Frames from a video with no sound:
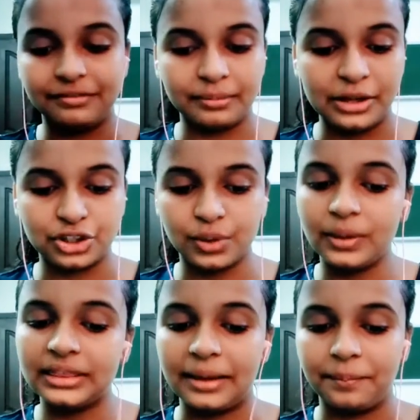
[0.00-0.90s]
information
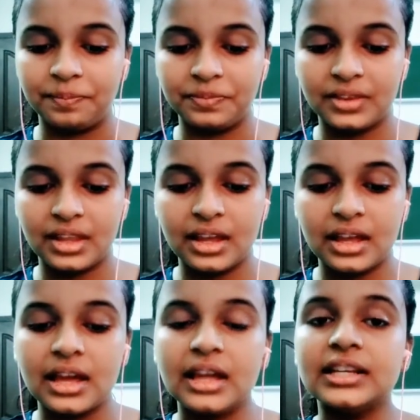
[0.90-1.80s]
with them.
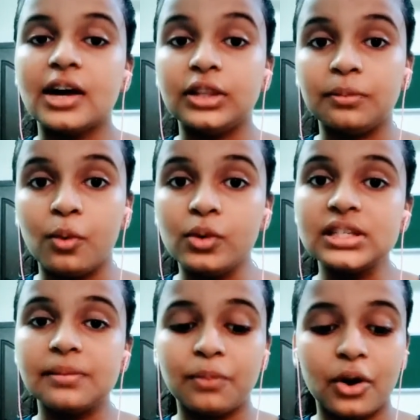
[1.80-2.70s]
Now, the
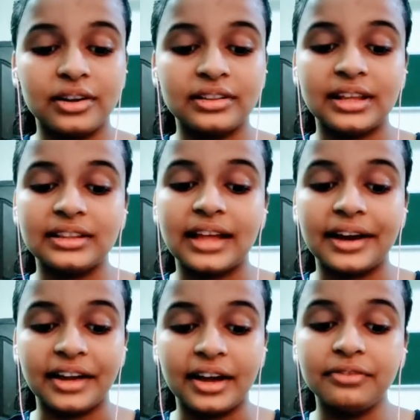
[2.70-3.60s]
most important thing
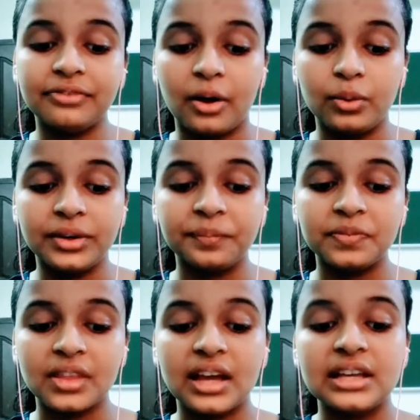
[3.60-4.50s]
that I found
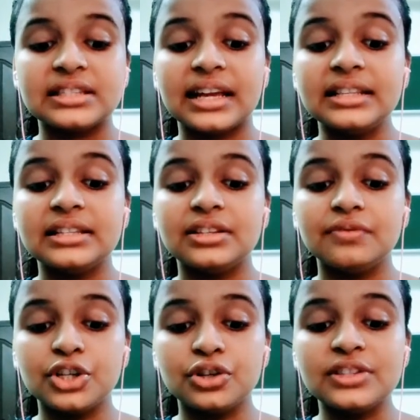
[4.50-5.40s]
is that
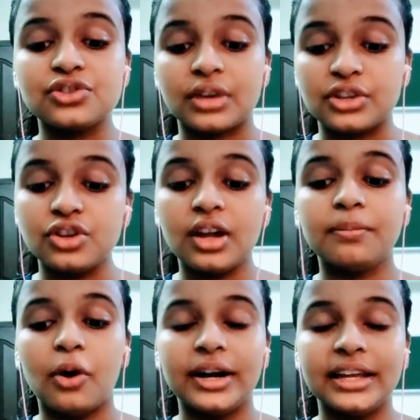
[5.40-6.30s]
we should stretch
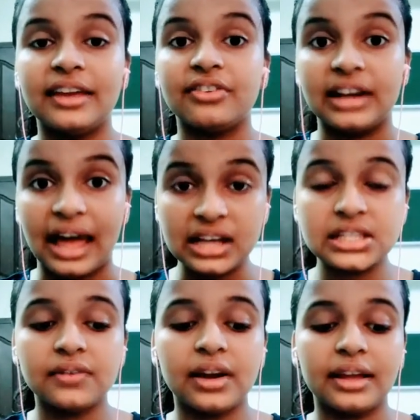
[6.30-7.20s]
our body and
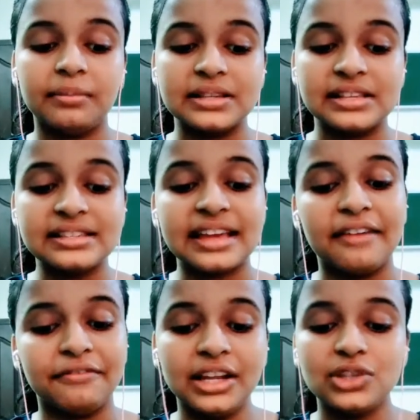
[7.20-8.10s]
relax our eye muscles
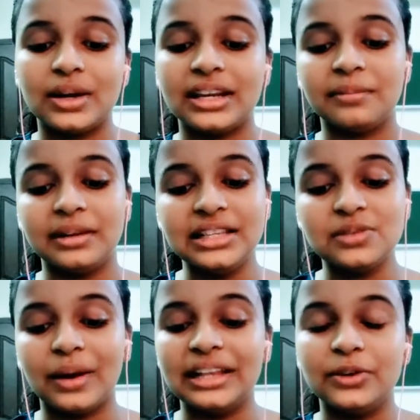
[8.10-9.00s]
every 20
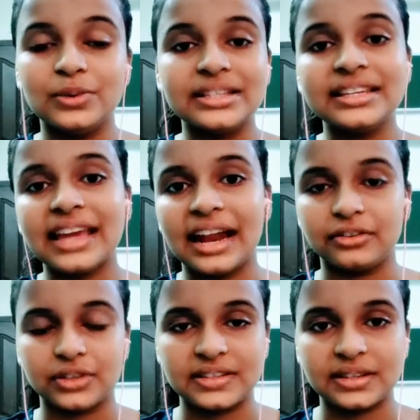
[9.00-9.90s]
minutes while using
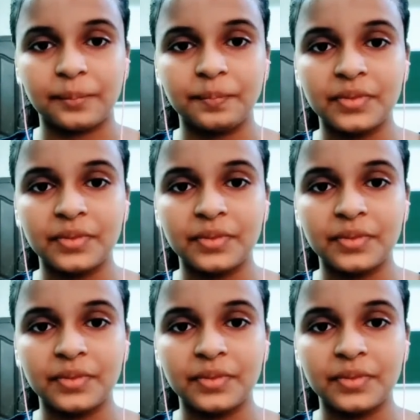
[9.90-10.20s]
gadgets.